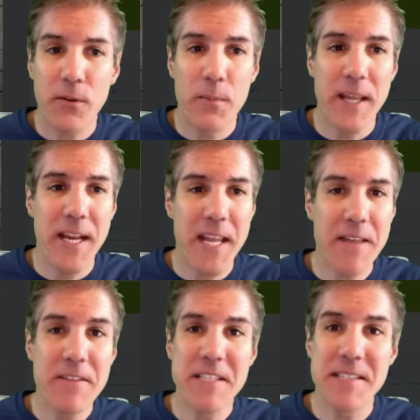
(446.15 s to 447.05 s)
for me to
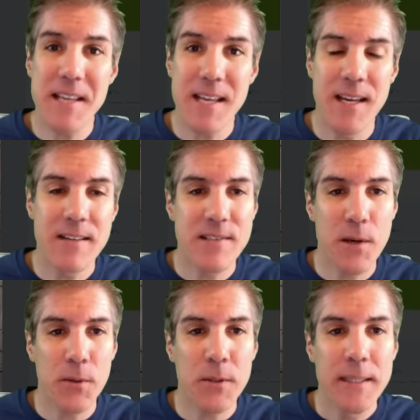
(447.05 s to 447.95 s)
even say it.
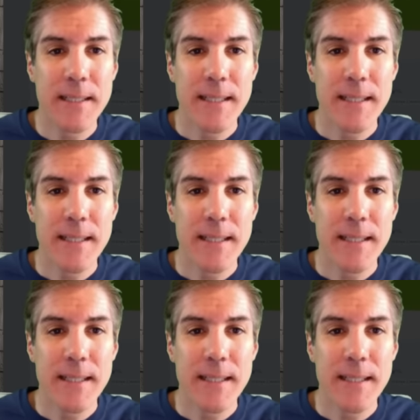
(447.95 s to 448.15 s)
So